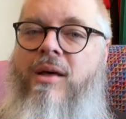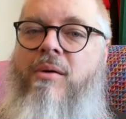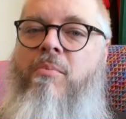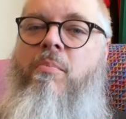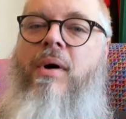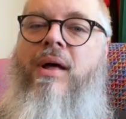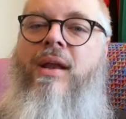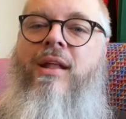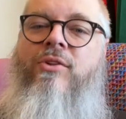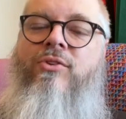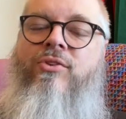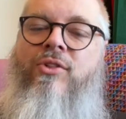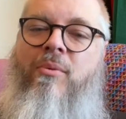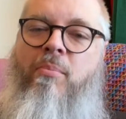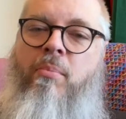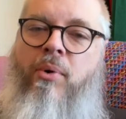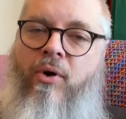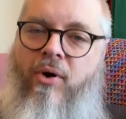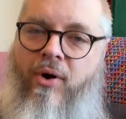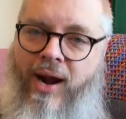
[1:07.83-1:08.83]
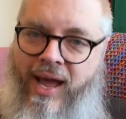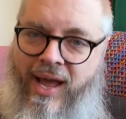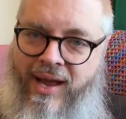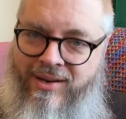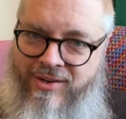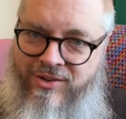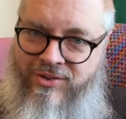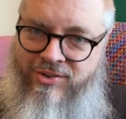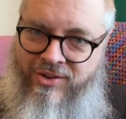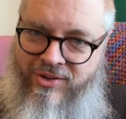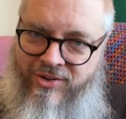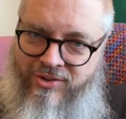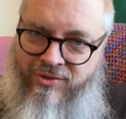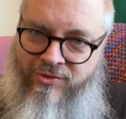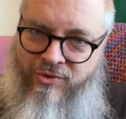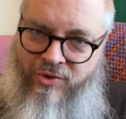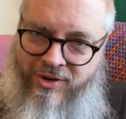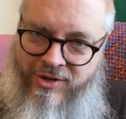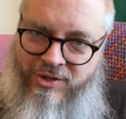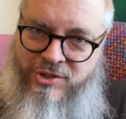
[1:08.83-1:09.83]
but it's the practices
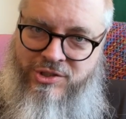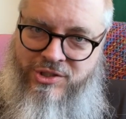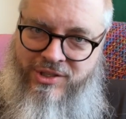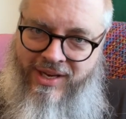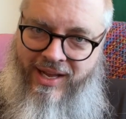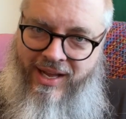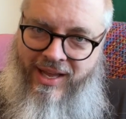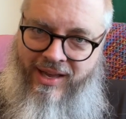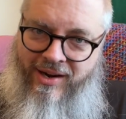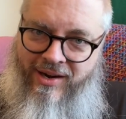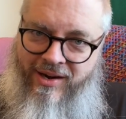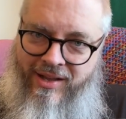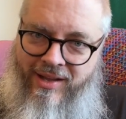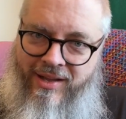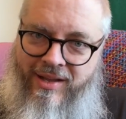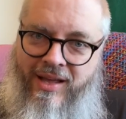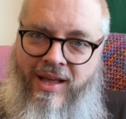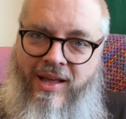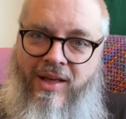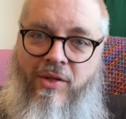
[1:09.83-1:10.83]
of Christianity